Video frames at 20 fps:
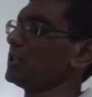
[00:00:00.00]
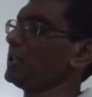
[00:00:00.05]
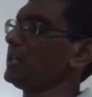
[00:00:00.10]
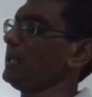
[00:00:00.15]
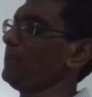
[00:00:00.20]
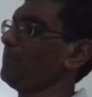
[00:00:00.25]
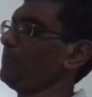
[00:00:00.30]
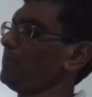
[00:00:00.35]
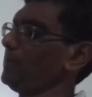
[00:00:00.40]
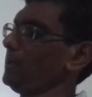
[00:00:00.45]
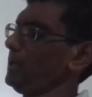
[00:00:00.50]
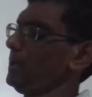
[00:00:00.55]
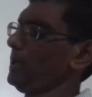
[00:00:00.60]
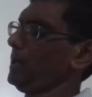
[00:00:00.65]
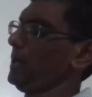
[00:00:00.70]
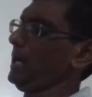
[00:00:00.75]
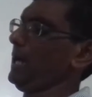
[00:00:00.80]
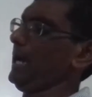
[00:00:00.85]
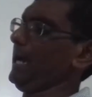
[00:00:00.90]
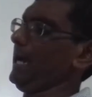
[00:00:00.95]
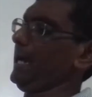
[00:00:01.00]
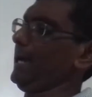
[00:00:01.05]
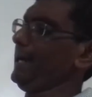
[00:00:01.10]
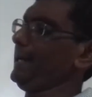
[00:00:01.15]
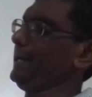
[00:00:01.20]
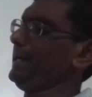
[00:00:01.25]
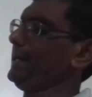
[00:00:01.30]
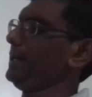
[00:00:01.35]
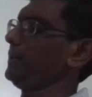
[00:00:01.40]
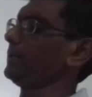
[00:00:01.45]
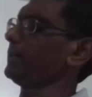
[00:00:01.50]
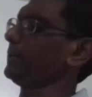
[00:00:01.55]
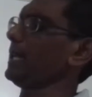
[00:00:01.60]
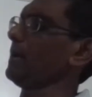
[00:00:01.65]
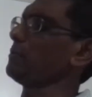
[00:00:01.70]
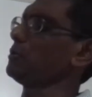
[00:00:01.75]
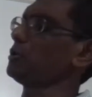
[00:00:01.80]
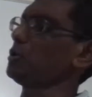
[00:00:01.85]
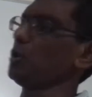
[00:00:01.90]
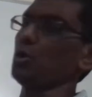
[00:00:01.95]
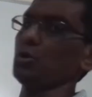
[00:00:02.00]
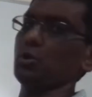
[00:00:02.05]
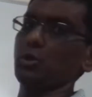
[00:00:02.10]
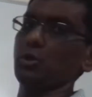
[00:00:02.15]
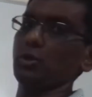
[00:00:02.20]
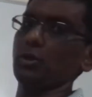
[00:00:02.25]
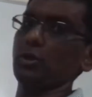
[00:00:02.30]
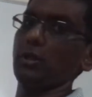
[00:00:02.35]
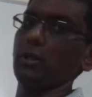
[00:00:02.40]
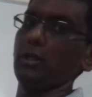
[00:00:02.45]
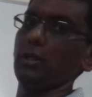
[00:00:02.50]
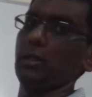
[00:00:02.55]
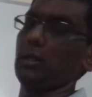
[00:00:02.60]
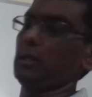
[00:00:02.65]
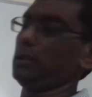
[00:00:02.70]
grip, and the thumb shows